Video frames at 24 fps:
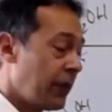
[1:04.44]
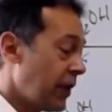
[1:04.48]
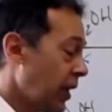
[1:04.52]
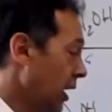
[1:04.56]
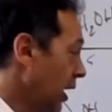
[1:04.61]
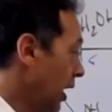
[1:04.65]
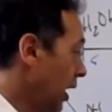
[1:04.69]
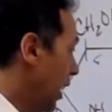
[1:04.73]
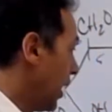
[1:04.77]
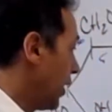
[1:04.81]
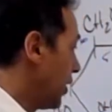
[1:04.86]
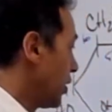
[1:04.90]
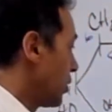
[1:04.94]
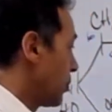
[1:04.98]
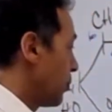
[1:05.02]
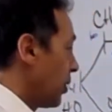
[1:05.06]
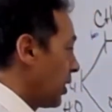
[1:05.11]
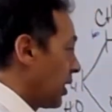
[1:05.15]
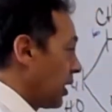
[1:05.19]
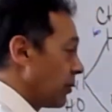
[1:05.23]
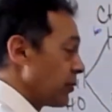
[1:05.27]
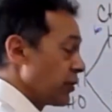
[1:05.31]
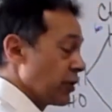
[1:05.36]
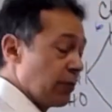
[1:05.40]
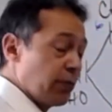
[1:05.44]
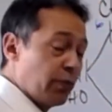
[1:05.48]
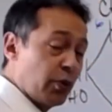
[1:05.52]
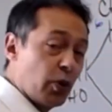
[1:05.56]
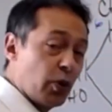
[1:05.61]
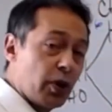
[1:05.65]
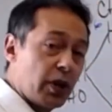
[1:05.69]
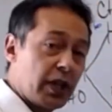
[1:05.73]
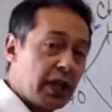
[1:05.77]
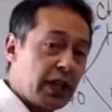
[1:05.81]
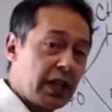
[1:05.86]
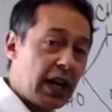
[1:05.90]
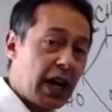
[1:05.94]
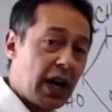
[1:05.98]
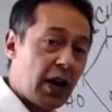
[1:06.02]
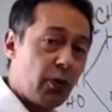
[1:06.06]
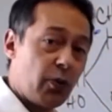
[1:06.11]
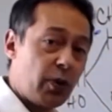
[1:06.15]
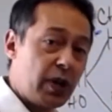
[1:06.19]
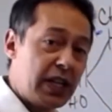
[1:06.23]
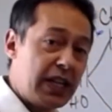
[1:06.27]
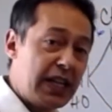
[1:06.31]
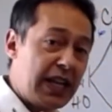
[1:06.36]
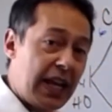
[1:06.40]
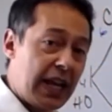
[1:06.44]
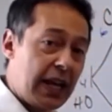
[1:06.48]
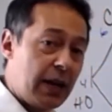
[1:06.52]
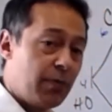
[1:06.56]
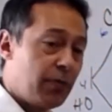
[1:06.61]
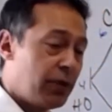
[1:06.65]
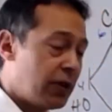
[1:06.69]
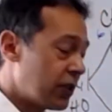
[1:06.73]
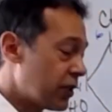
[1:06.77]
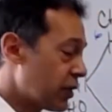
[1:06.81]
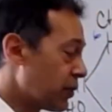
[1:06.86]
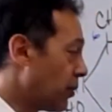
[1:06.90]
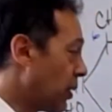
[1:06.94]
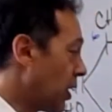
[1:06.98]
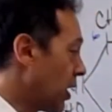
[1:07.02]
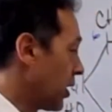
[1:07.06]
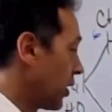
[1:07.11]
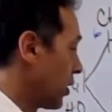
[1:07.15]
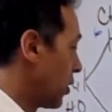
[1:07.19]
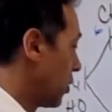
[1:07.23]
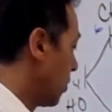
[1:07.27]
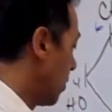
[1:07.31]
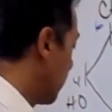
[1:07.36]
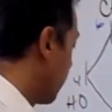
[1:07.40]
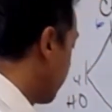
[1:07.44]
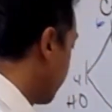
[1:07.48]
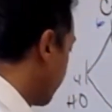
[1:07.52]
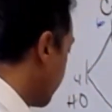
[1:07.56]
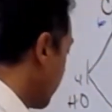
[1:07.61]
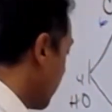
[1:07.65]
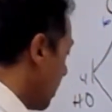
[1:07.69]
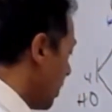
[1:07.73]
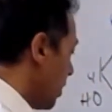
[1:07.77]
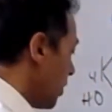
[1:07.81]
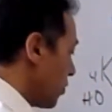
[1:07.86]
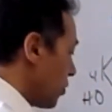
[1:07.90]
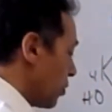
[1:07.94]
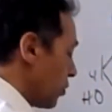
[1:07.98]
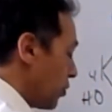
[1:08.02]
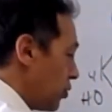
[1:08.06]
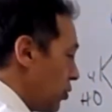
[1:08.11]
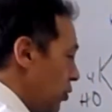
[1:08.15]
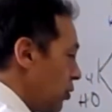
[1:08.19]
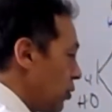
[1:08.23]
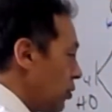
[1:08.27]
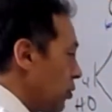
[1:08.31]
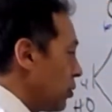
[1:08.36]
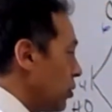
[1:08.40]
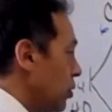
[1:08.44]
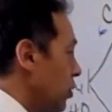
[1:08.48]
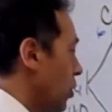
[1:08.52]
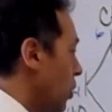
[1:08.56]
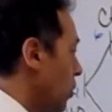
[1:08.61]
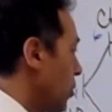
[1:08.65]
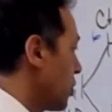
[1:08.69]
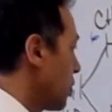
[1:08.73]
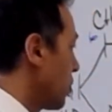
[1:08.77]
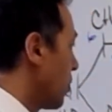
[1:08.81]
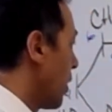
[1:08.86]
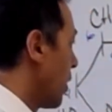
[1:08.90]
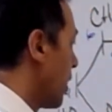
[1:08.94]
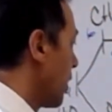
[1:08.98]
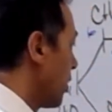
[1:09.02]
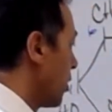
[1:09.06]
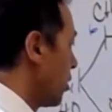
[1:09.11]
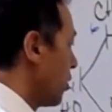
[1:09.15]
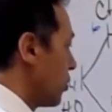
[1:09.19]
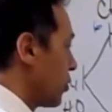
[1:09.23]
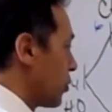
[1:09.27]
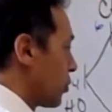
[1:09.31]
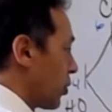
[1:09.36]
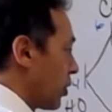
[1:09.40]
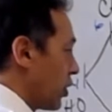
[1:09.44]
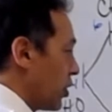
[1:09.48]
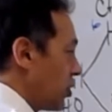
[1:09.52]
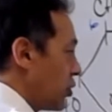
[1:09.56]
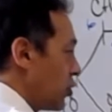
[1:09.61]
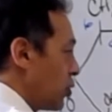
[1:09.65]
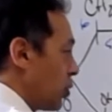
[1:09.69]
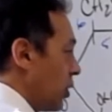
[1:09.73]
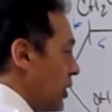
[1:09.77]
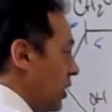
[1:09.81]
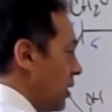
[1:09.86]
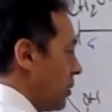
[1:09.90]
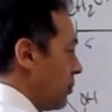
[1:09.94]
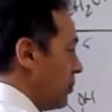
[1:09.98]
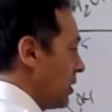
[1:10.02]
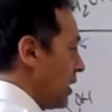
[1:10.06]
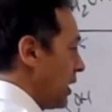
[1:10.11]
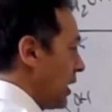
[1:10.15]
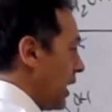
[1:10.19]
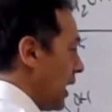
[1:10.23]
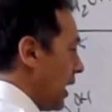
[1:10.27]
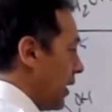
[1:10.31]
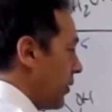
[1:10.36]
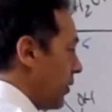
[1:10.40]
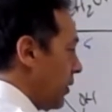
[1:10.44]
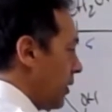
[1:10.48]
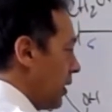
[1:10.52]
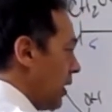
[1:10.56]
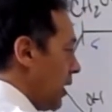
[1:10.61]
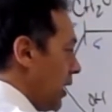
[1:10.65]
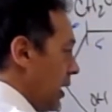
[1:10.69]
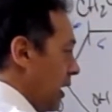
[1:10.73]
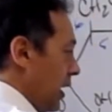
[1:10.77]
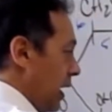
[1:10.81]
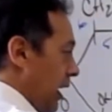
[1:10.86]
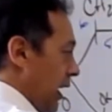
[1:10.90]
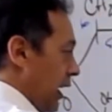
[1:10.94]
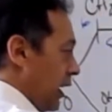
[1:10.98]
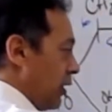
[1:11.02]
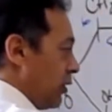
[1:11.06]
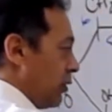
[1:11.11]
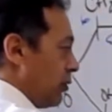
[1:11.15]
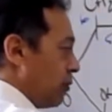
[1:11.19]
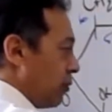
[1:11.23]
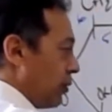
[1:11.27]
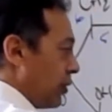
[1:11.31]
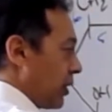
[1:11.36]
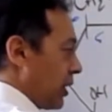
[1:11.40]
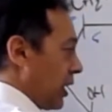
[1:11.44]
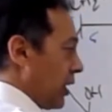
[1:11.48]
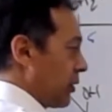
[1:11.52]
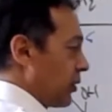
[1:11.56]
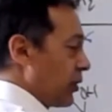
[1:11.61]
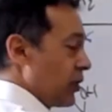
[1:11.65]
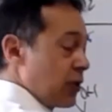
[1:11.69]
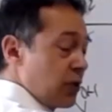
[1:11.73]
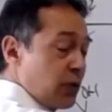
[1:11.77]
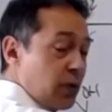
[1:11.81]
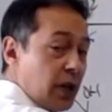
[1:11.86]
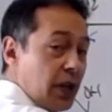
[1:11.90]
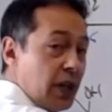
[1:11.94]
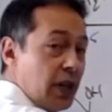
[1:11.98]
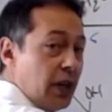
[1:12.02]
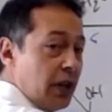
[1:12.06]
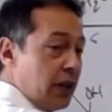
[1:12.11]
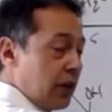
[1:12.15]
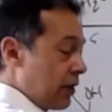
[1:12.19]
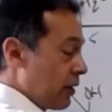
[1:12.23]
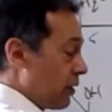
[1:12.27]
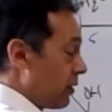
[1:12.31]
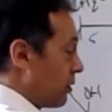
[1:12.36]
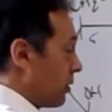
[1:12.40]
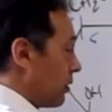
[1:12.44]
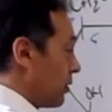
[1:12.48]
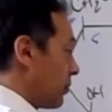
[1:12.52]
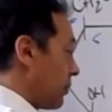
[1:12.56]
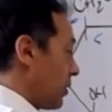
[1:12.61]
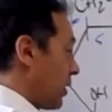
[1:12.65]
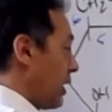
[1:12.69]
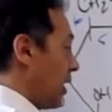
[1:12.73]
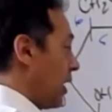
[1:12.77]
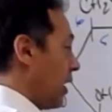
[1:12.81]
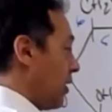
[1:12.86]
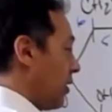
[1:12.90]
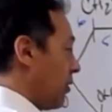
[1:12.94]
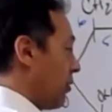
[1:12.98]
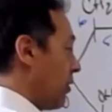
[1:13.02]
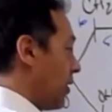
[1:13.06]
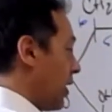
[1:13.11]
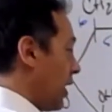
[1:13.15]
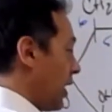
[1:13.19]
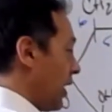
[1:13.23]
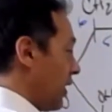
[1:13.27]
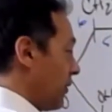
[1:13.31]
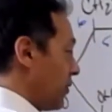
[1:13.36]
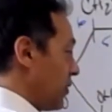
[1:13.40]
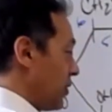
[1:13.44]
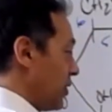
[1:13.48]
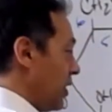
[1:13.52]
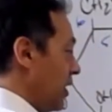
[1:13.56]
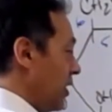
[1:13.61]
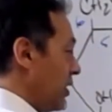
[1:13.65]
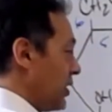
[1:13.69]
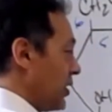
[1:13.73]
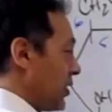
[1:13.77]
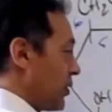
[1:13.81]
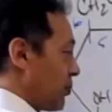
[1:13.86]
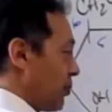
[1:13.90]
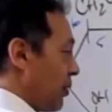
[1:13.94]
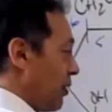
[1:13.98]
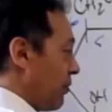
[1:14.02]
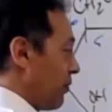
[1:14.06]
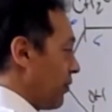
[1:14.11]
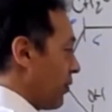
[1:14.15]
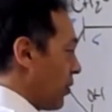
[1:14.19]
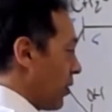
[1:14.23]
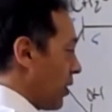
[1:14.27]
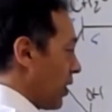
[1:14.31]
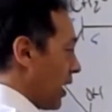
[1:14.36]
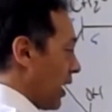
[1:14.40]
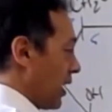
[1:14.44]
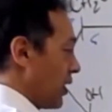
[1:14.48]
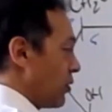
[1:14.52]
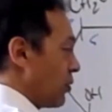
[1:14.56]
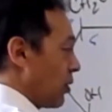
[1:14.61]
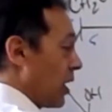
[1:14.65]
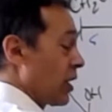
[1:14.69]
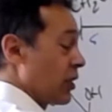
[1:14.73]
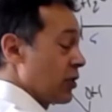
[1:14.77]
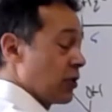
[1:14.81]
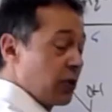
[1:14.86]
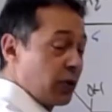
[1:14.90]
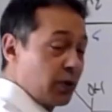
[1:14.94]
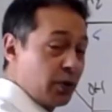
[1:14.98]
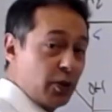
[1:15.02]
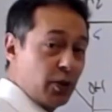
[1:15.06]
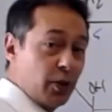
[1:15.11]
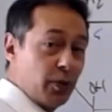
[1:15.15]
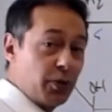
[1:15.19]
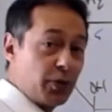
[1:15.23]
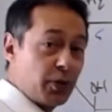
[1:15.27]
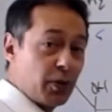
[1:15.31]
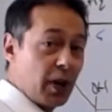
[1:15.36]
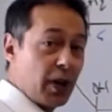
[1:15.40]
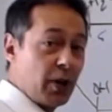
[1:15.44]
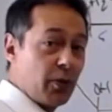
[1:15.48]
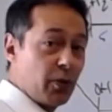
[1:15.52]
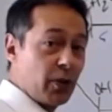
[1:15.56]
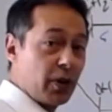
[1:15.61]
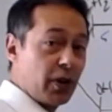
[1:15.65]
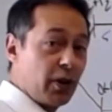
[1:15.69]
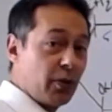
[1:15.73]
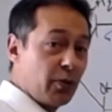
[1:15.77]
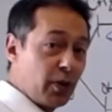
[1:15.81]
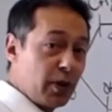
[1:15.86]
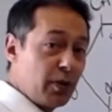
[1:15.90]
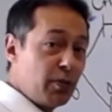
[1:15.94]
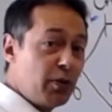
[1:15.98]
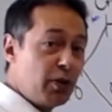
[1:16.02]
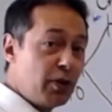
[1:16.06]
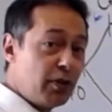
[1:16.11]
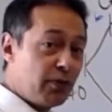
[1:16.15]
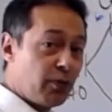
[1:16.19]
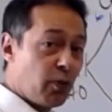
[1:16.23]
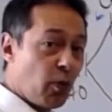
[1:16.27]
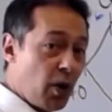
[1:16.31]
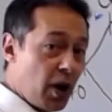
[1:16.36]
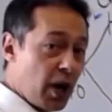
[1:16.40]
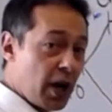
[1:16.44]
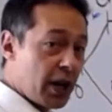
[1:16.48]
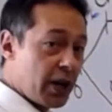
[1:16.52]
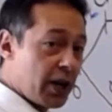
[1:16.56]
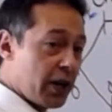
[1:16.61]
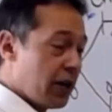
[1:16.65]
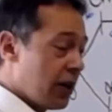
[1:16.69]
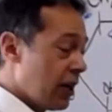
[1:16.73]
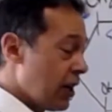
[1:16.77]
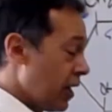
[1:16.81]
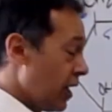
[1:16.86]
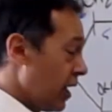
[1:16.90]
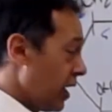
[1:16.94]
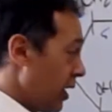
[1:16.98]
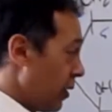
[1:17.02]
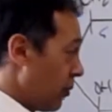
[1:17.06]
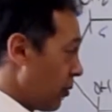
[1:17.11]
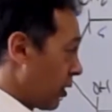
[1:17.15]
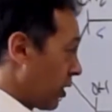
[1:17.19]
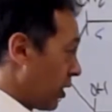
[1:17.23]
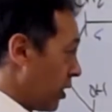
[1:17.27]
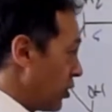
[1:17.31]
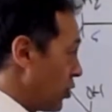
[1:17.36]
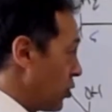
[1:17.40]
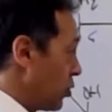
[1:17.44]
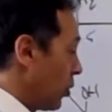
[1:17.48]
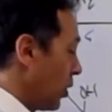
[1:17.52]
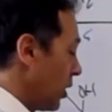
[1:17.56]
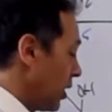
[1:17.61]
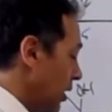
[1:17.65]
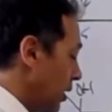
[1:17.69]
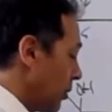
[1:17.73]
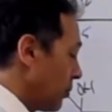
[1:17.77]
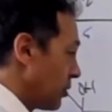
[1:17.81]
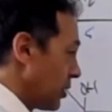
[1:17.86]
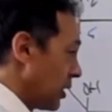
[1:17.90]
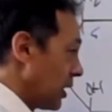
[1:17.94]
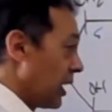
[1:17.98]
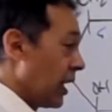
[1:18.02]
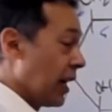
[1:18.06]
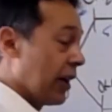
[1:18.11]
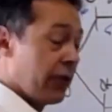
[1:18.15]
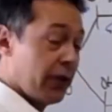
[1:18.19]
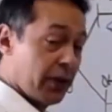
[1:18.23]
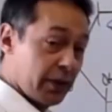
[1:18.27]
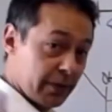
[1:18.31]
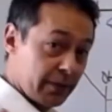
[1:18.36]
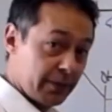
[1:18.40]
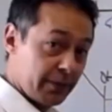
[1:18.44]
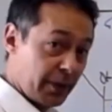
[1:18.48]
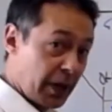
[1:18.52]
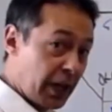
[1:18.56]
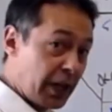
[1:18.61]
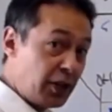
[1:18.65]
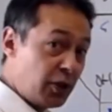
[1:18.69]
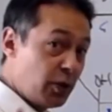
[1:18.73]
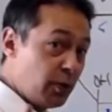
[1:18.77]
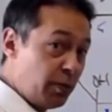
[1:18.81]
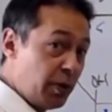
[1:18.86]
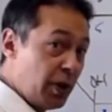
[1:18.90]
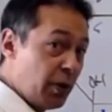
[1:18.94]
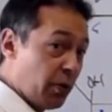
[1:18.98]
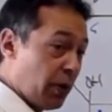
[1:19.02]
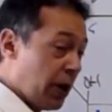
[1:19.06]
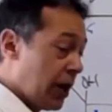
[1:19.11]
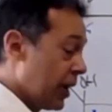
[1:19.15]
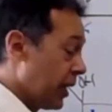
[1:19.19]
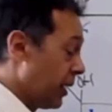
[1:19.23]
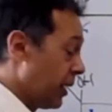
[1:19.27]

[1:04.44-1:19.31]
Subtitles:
And this becomes important in how we name this molecule. So two glucose molecules, we're going to join them together. And you look at this right here and you go, okay, all right, I've seen this before. Hydroxyl groups, right? We're going to remove water and we're going to join them together. And you'd be right.